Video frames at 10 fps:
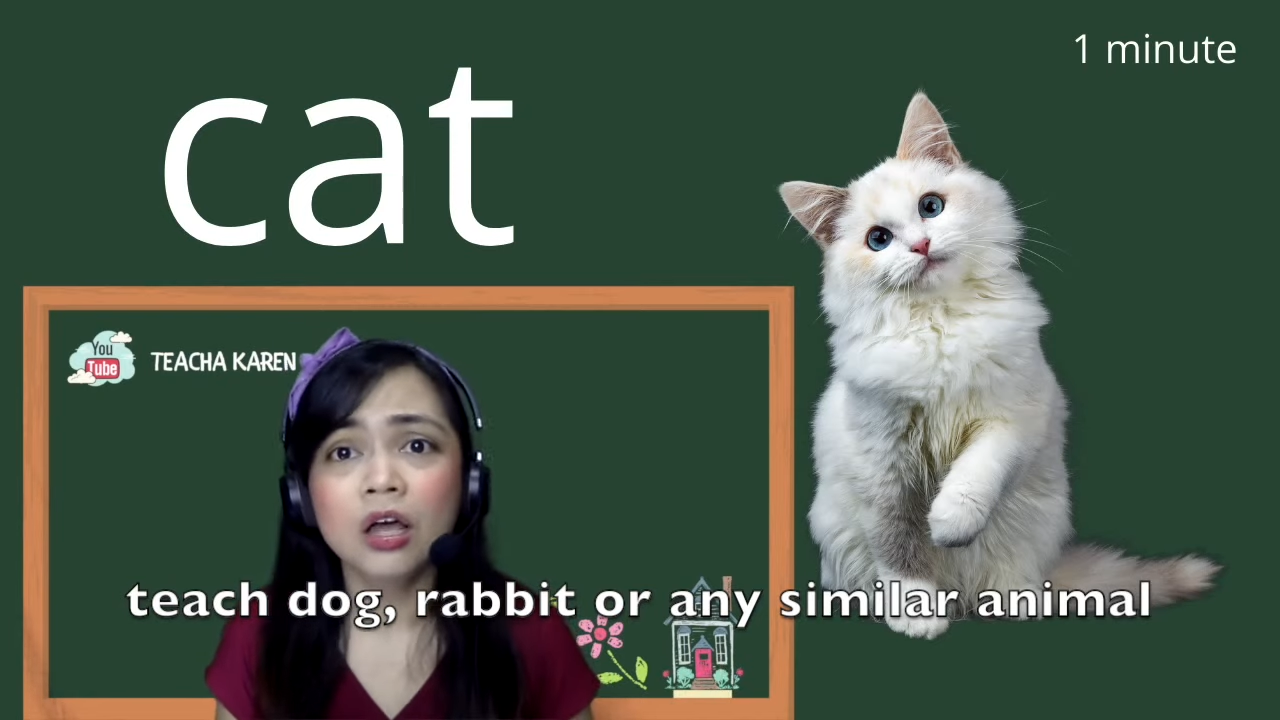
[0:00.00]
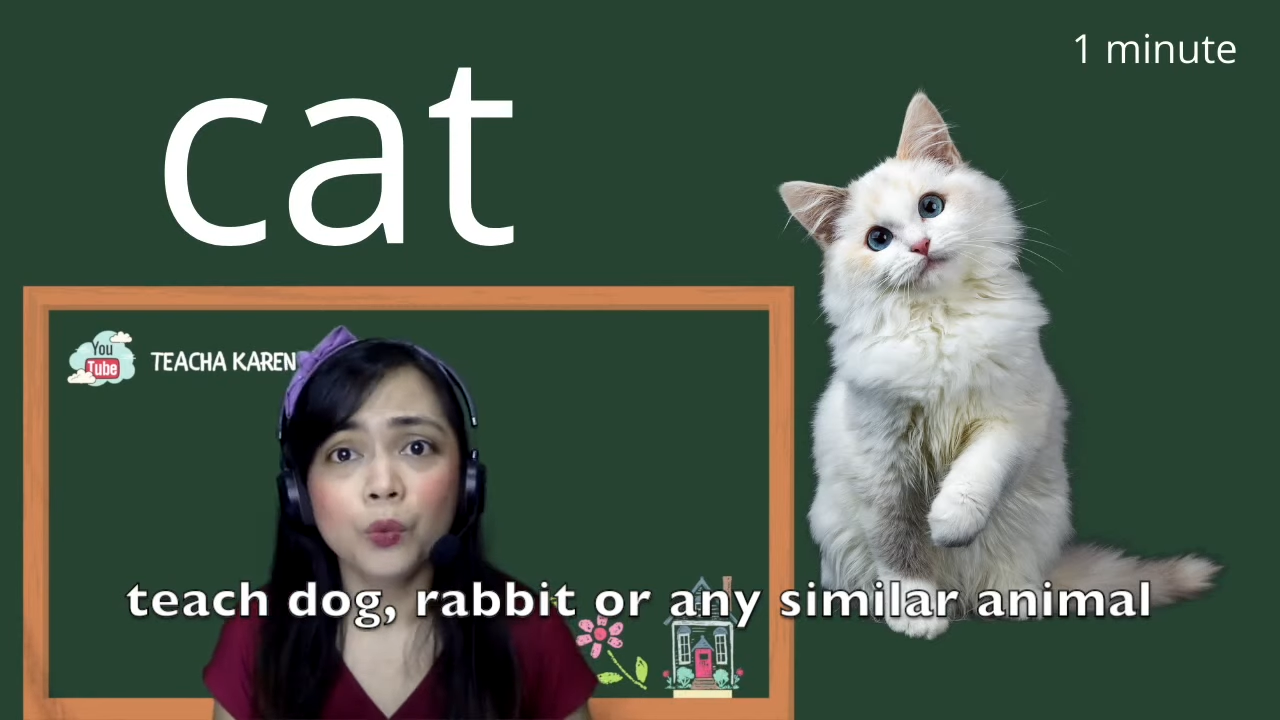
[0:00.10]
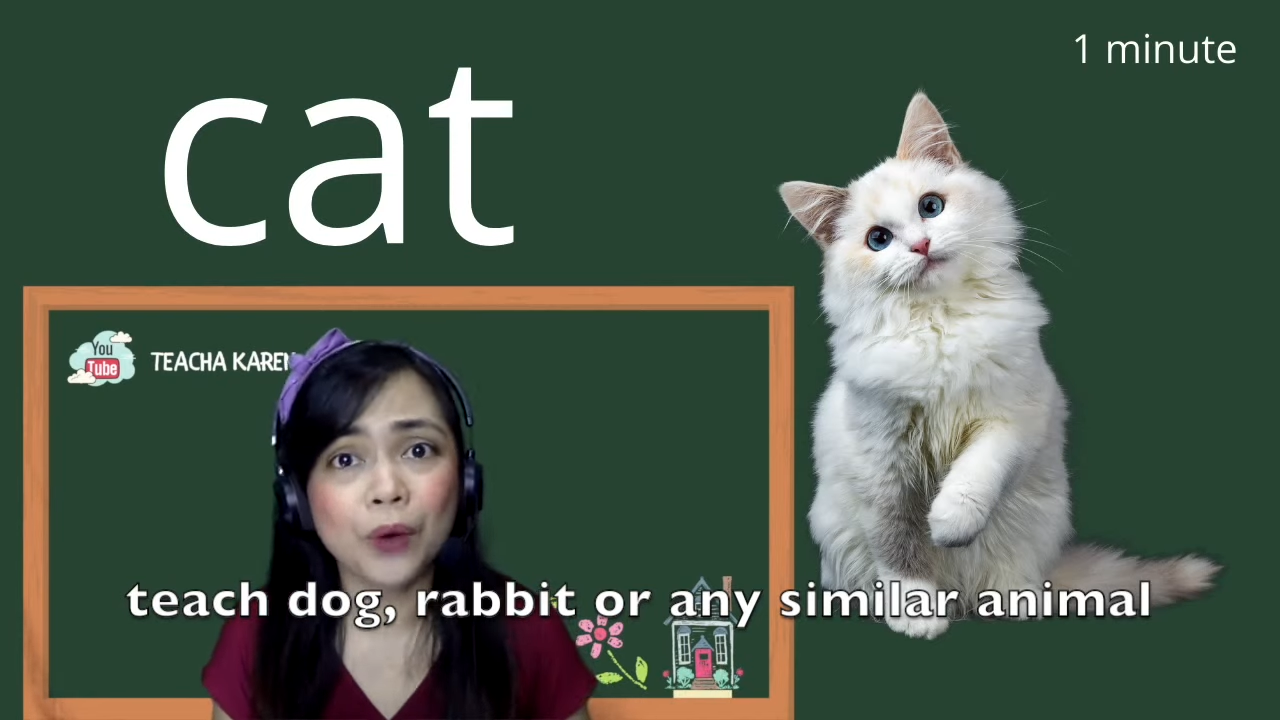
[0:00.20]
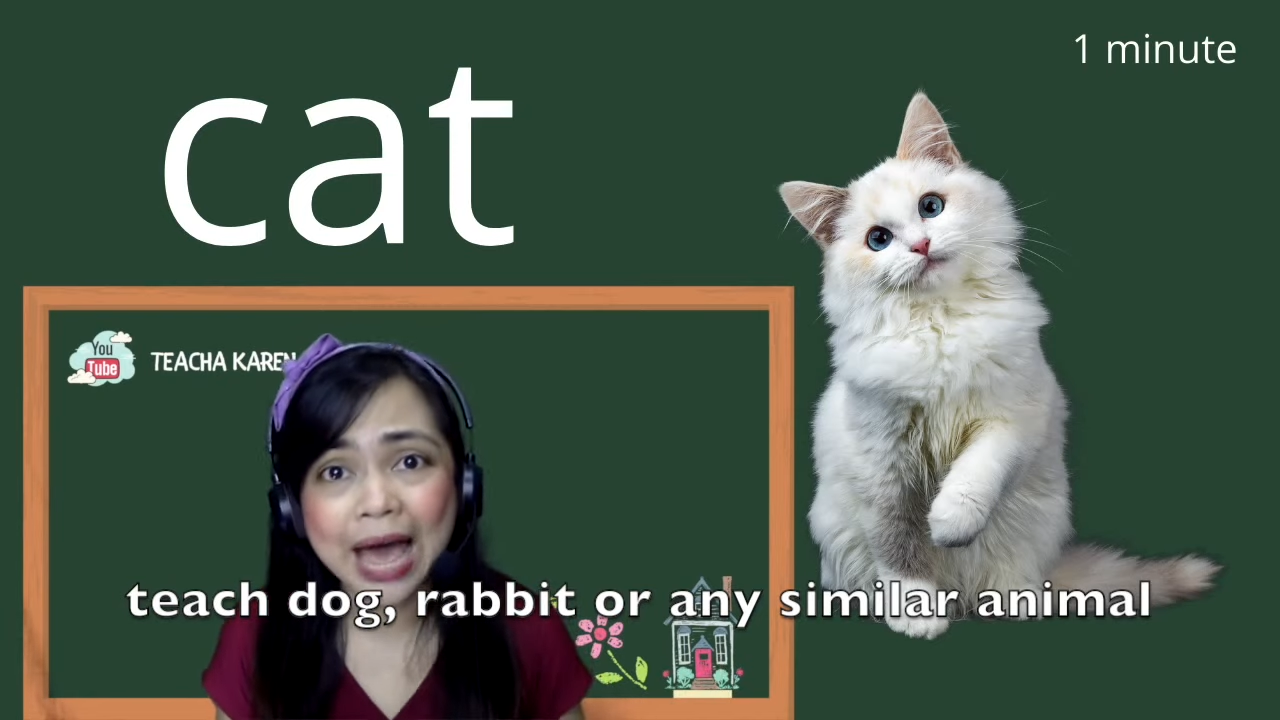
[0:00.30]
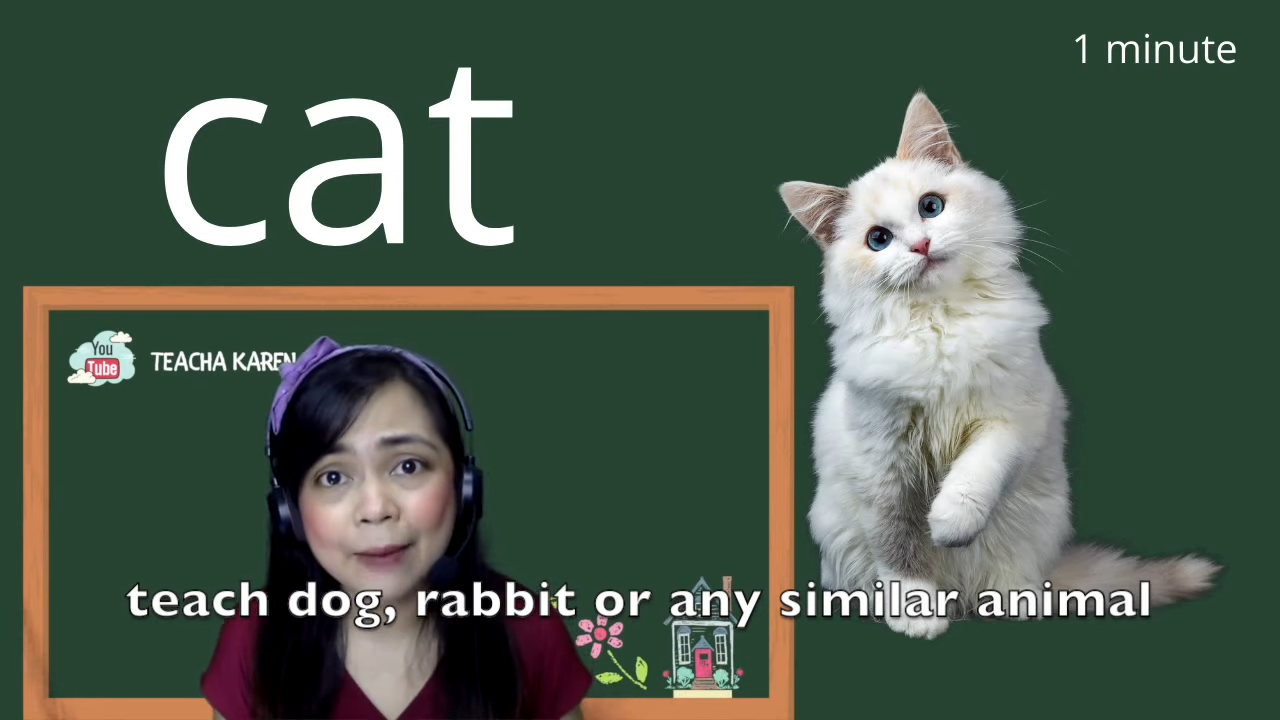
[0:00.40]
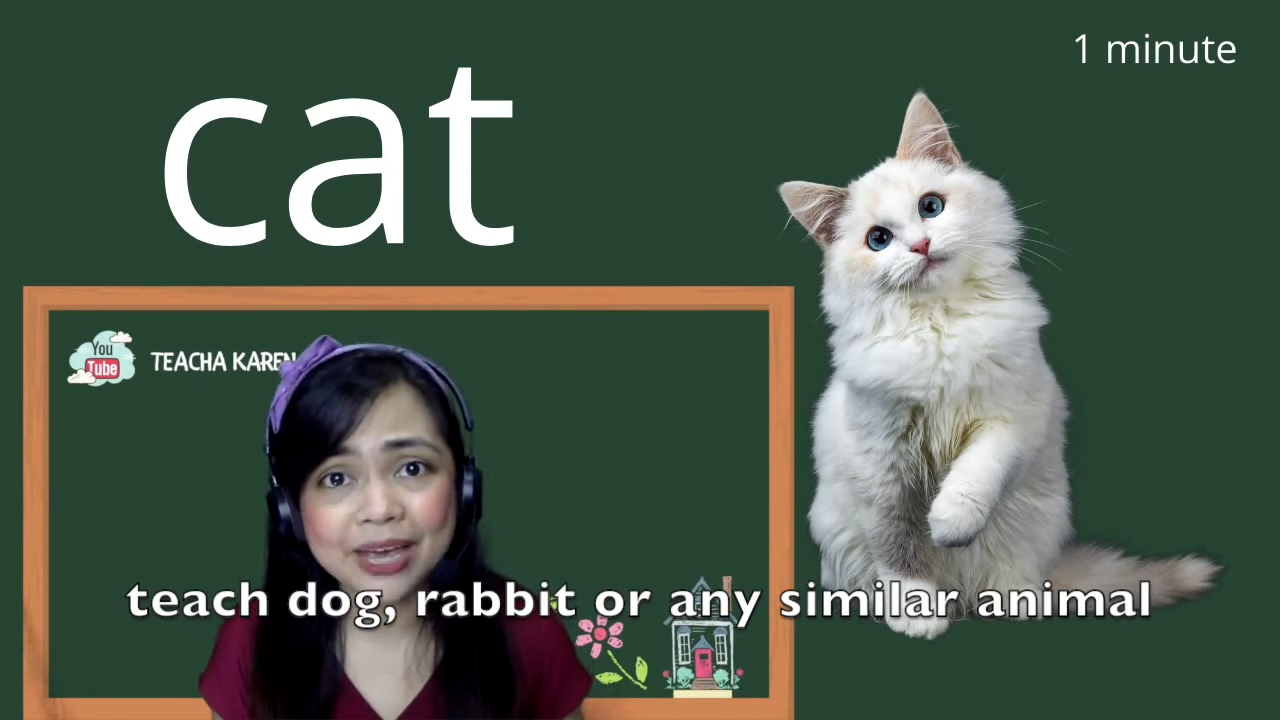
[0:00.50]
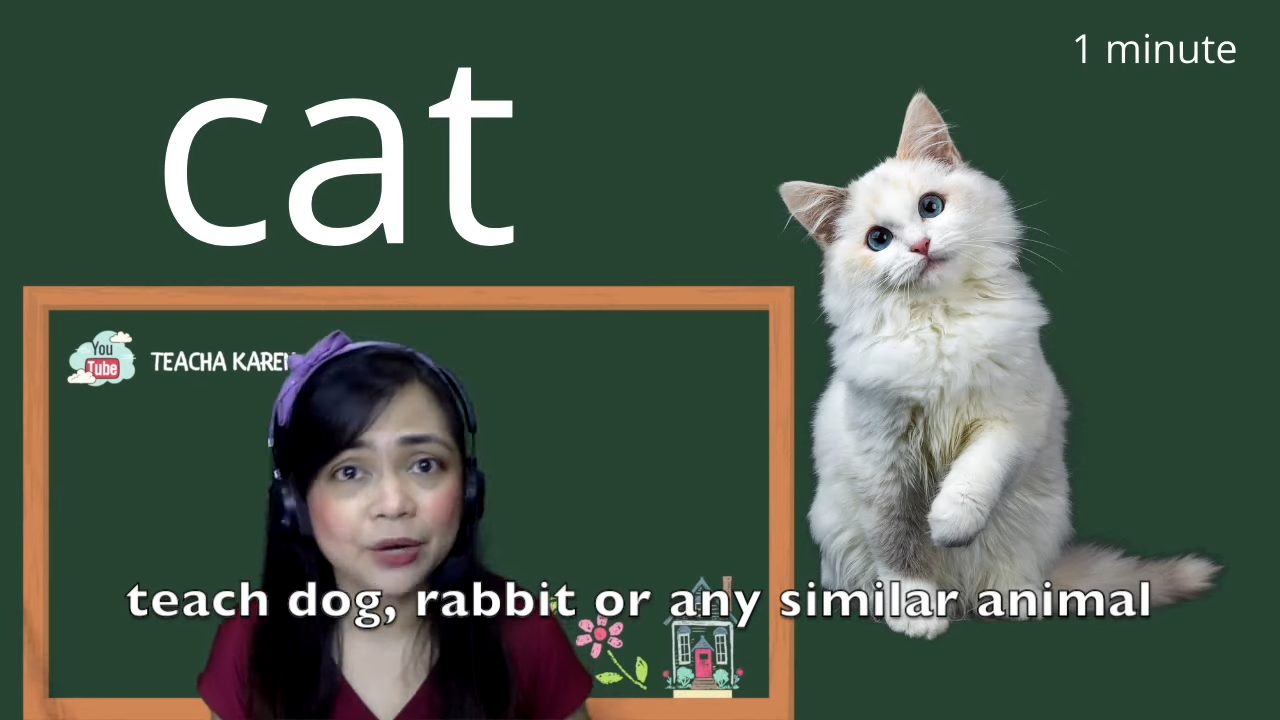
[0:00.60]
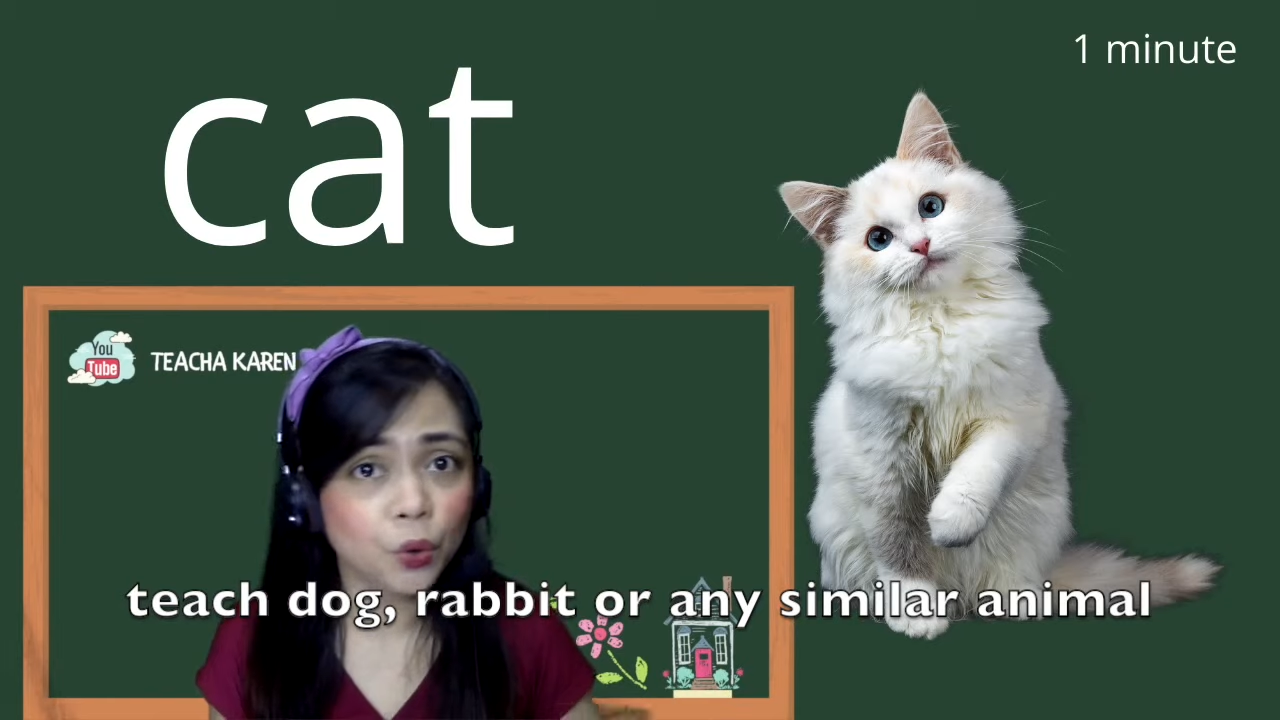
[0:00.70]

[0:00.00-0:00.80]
rabbit,